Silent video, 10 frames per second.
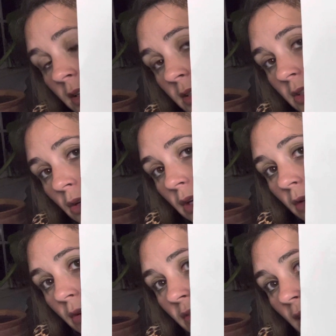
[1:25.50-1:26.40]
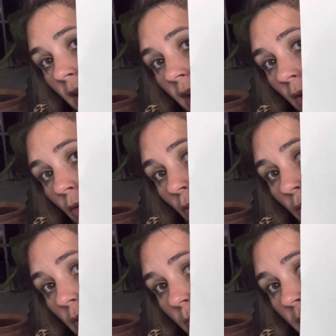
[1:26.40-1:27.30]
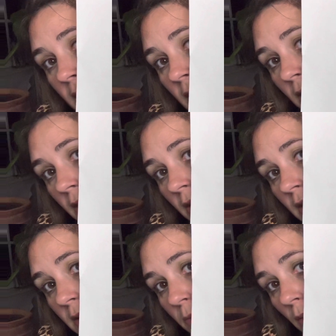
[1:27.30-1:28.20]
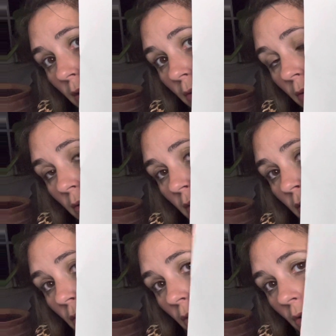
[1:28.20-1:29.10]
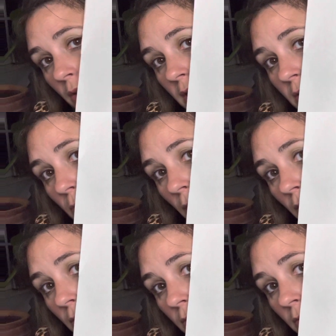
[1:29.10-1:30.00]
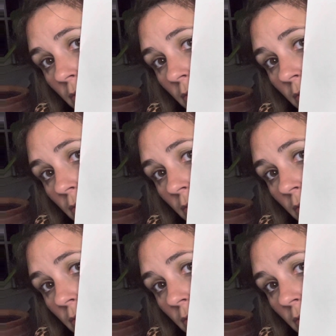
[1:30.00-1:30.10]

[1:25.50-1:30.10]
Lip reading: So here we have that, or you can break it down into this row or this row.